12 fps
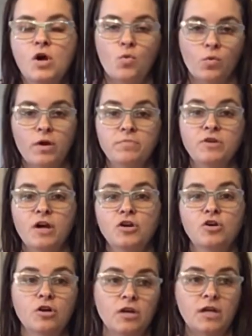When I'm done
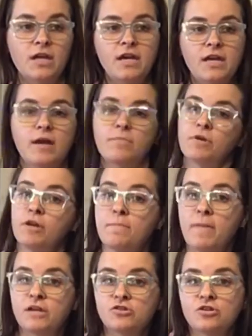cooking it, I'm gonna
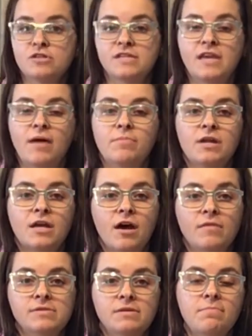measure to see how many
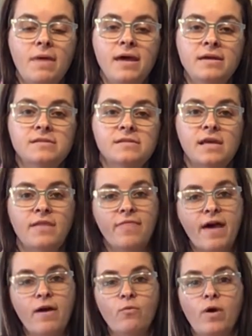cups it makes, and
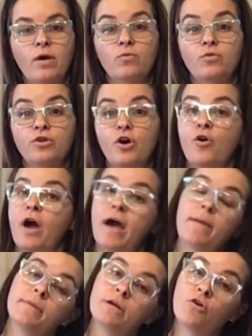that way we'll know
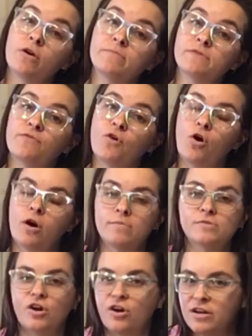how many grams of carbs
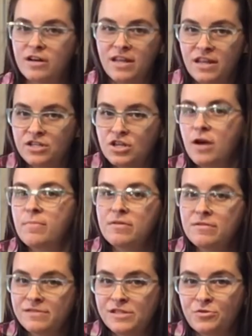are in each cup of
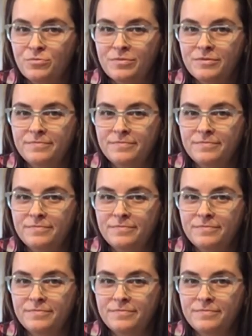the soup.